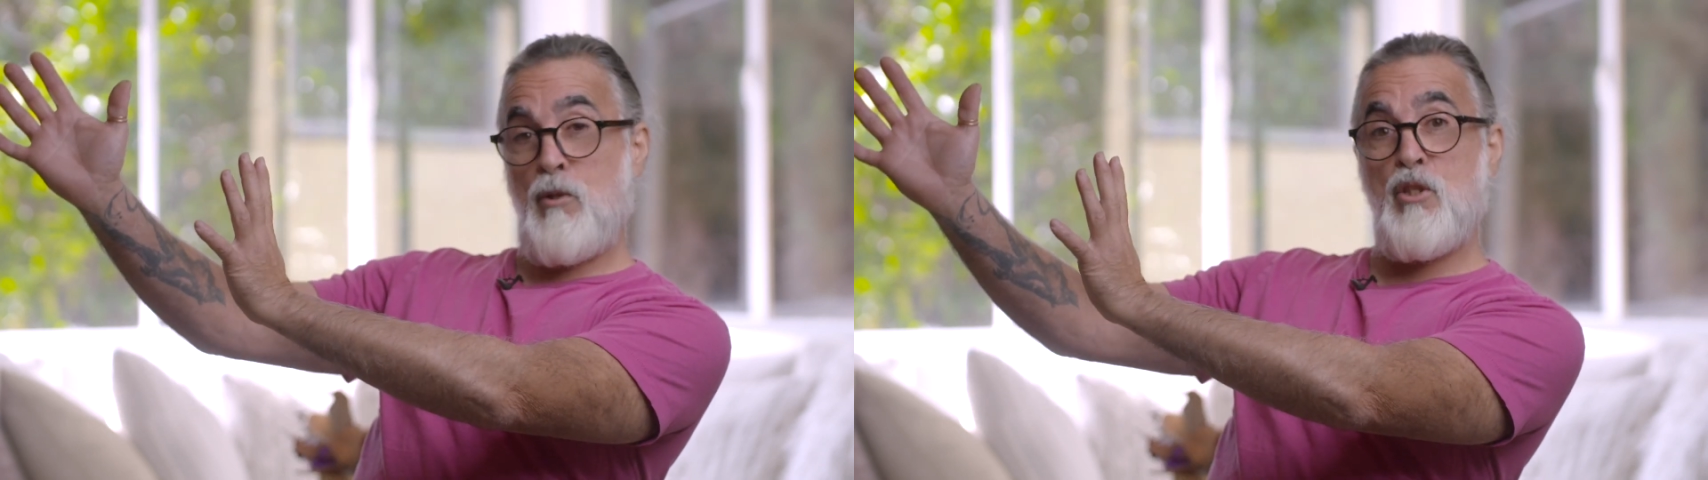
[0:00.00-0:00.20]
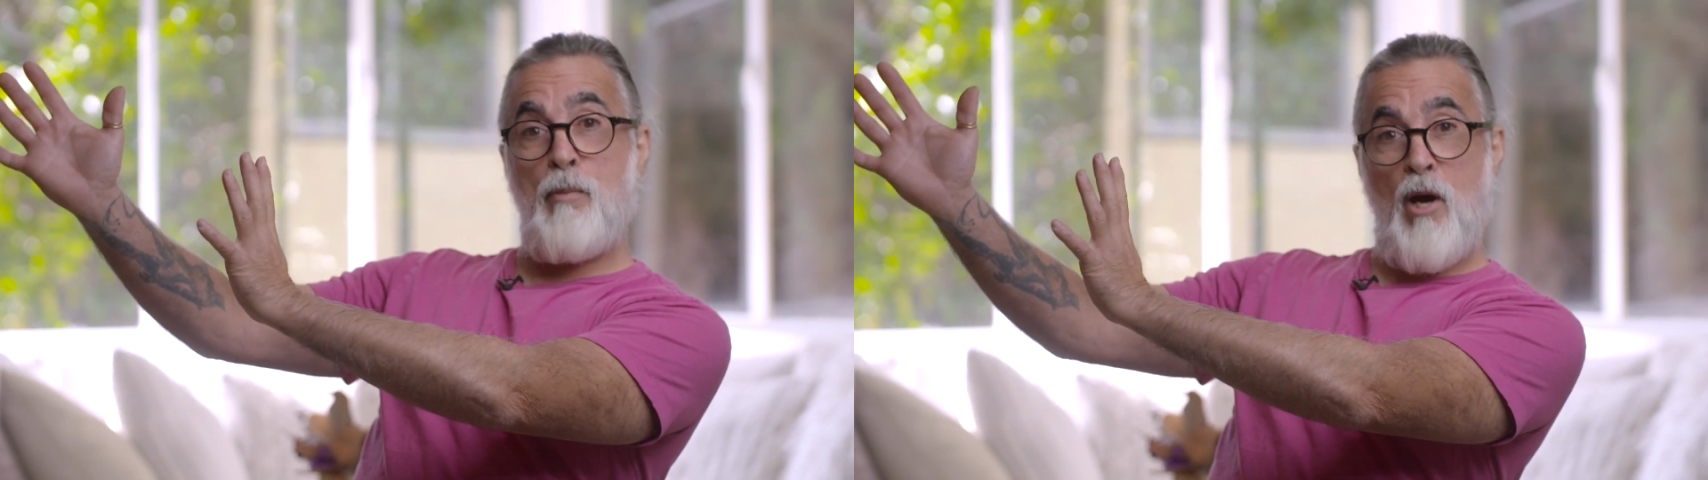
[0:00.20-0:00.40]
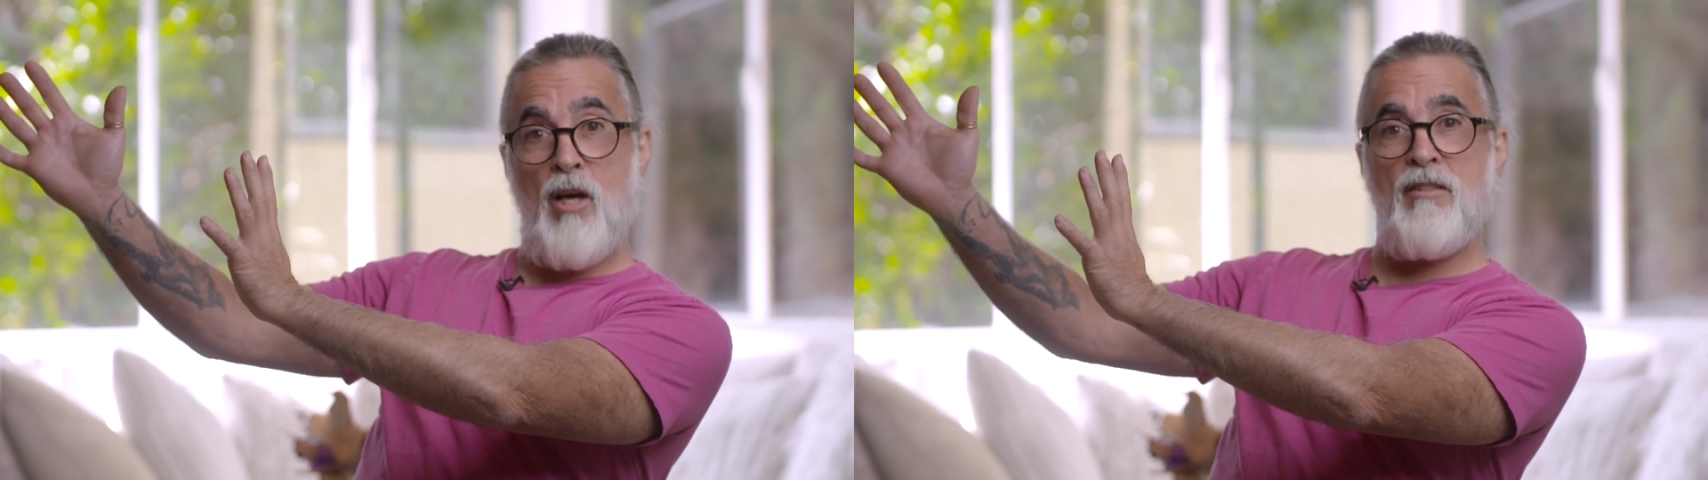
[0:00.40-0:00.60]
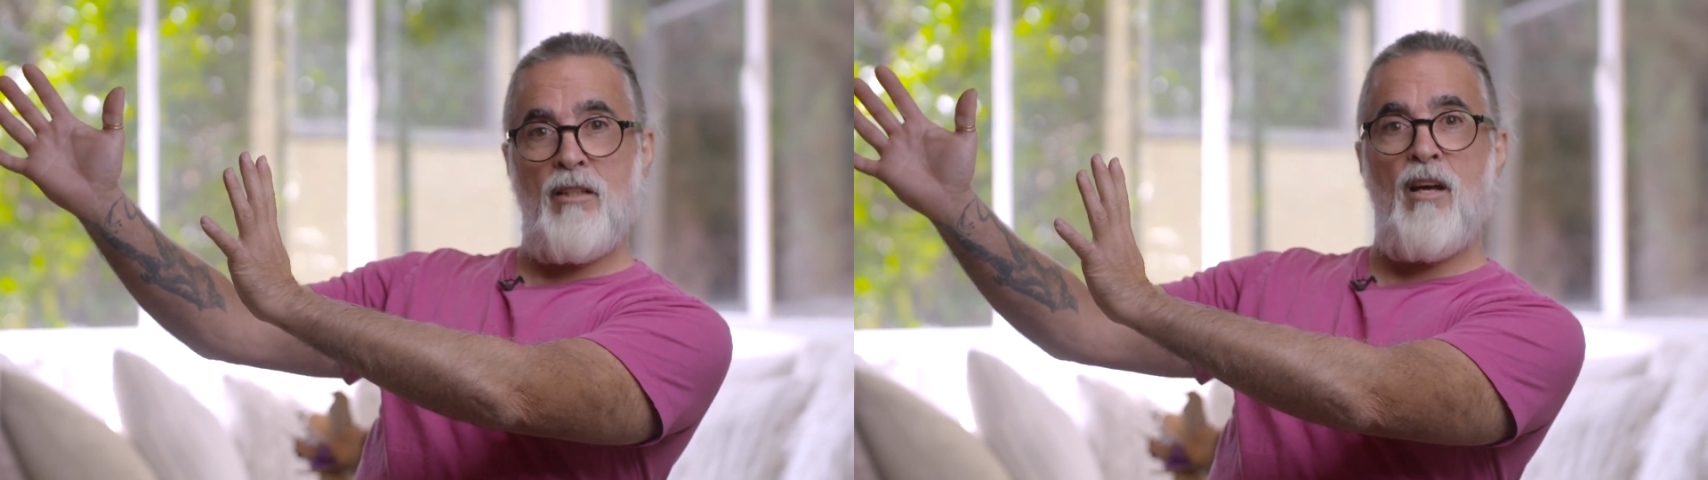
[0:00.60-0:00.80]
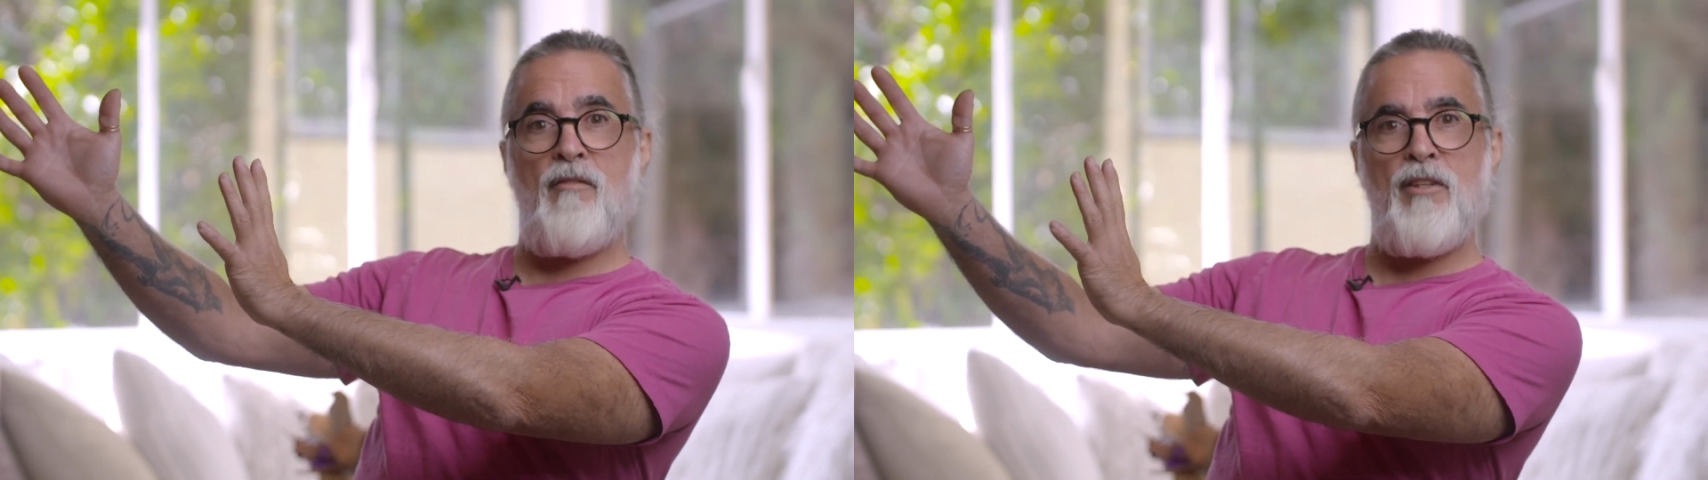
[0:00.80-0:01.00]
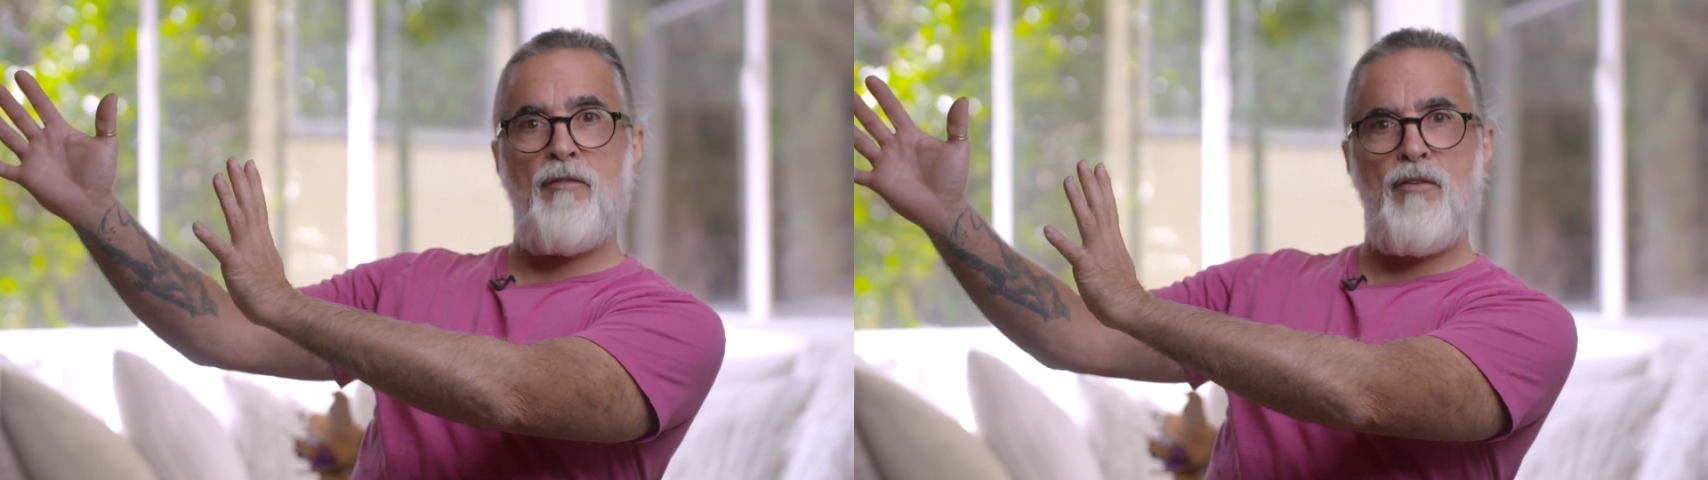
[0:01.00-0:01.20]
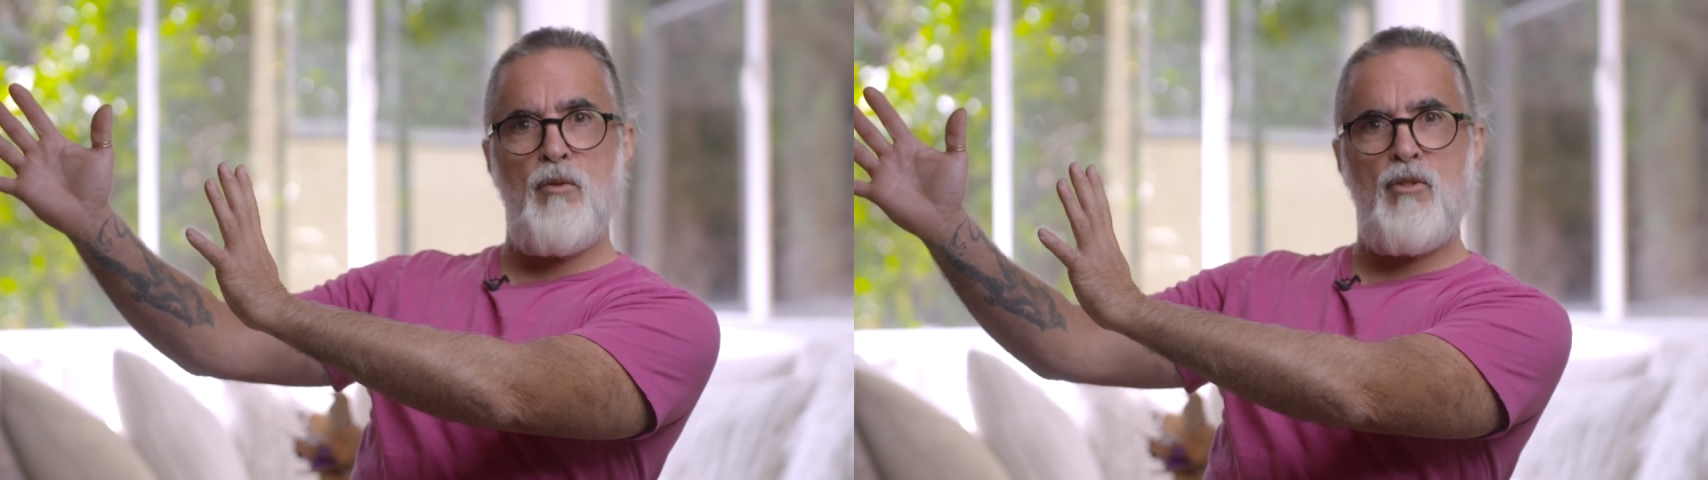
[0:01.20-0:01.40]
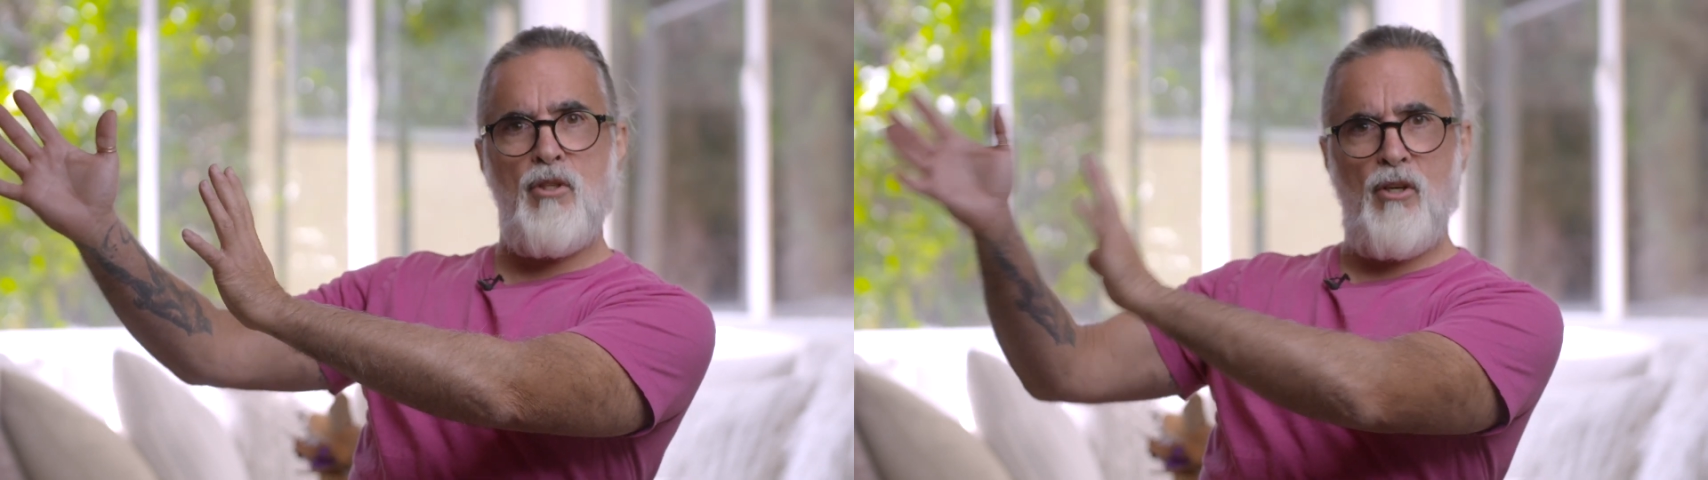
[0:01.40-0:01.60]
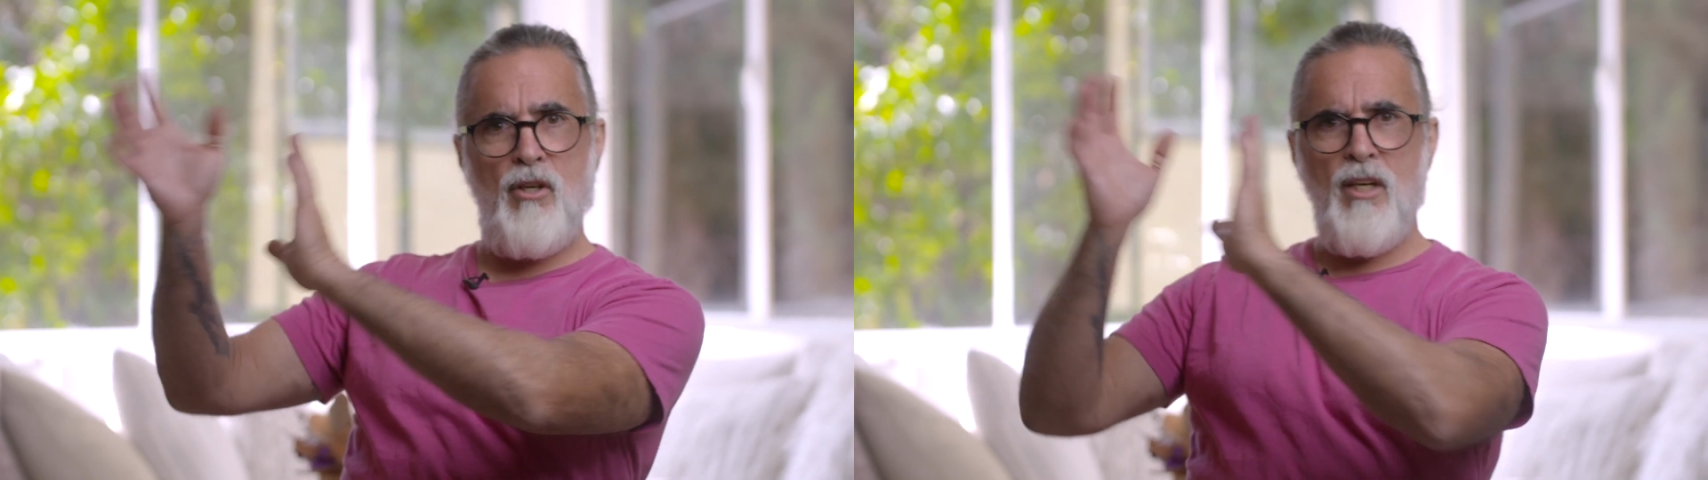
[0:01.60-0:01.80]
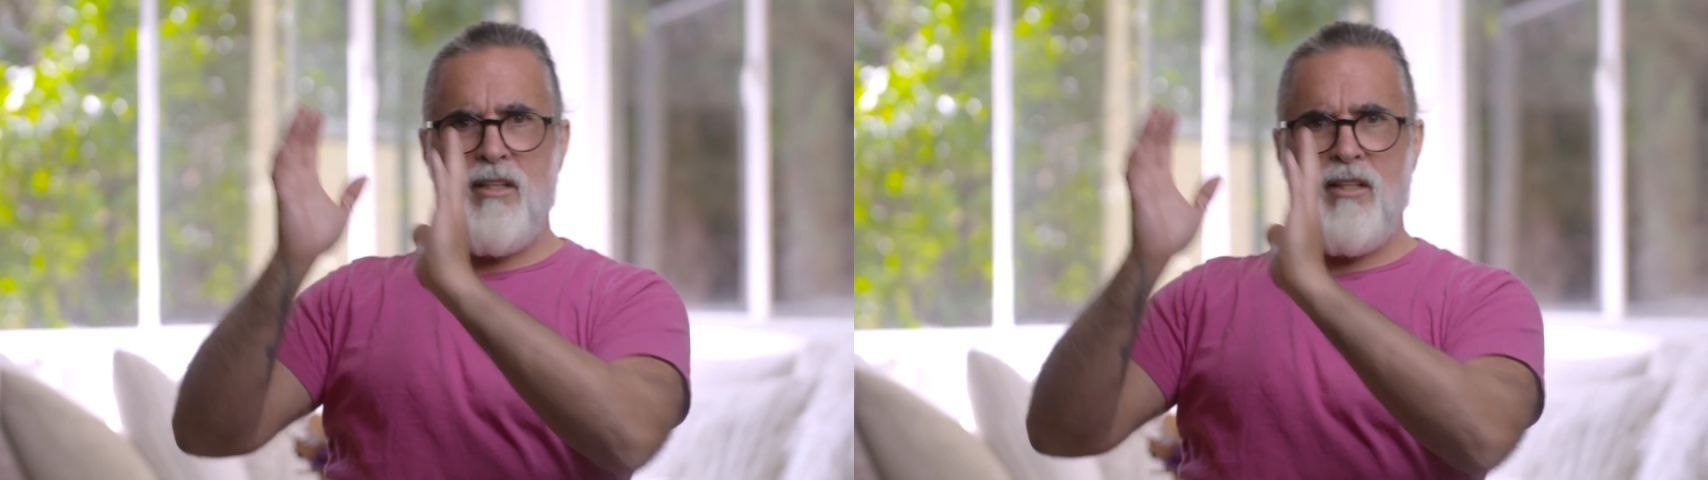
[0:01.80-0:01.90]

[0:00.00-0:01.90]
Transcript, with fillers: respond to love in the future?